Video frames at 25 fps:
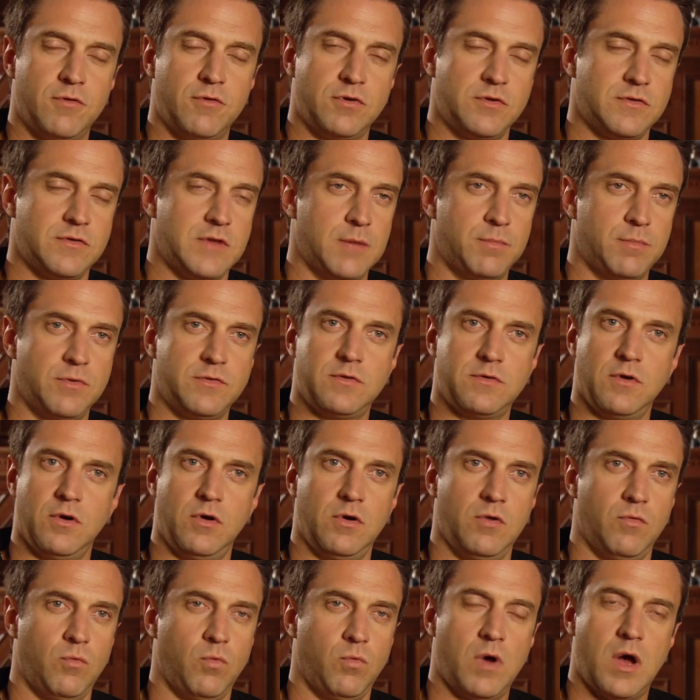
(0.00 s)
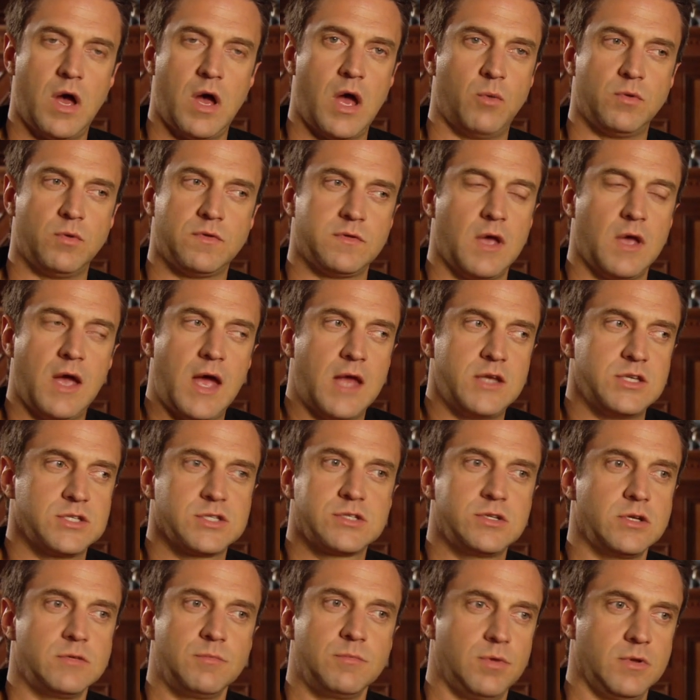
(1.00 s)
first episode, I was I
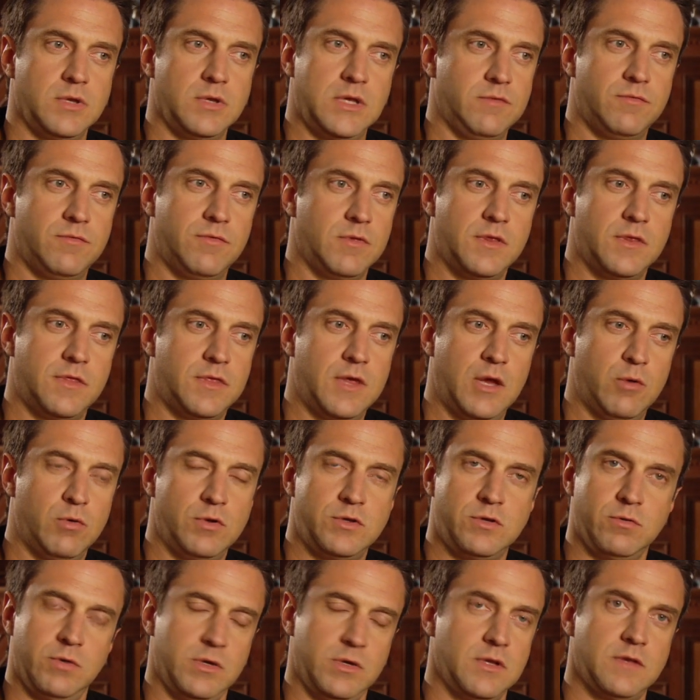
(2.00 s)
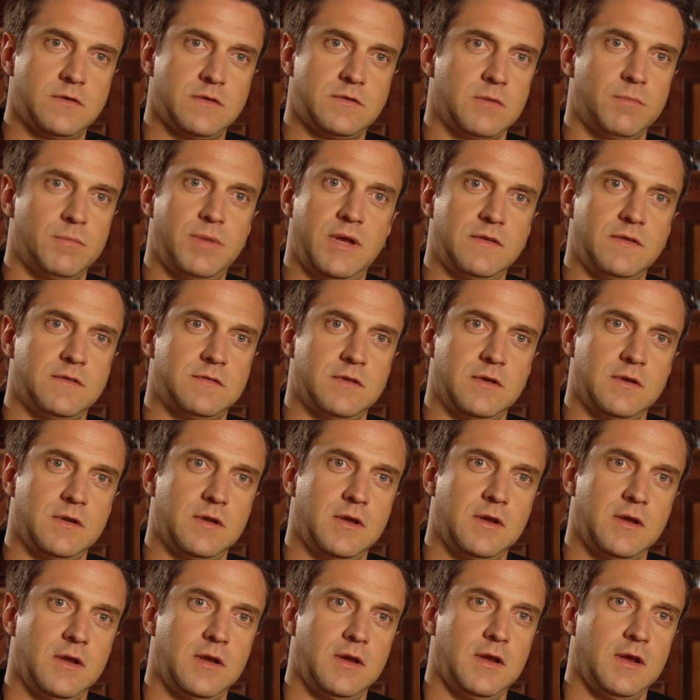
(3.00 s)
just couldn't believe that they were doing this to Benson.
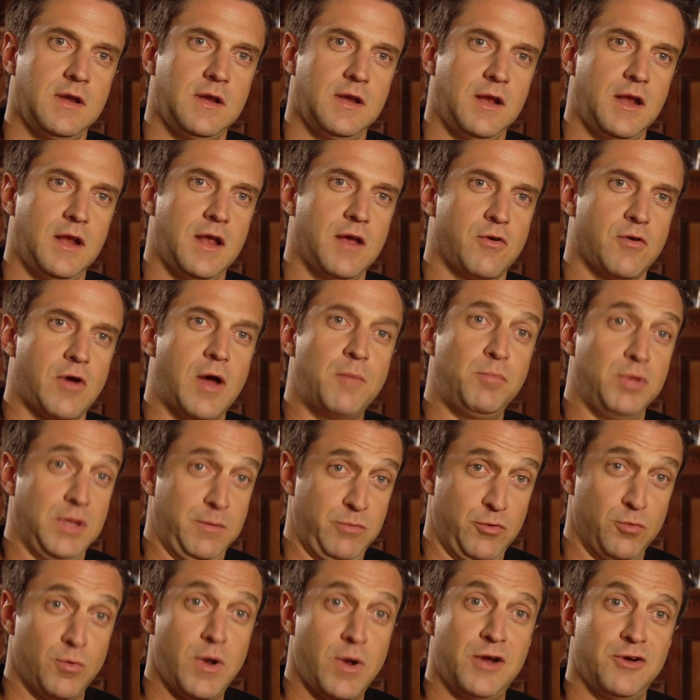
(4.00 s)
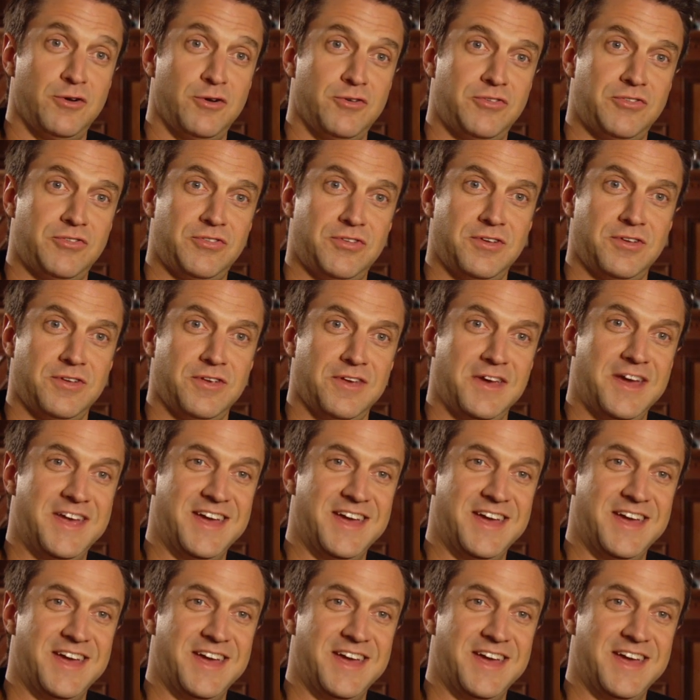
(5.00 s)
I blame the writers.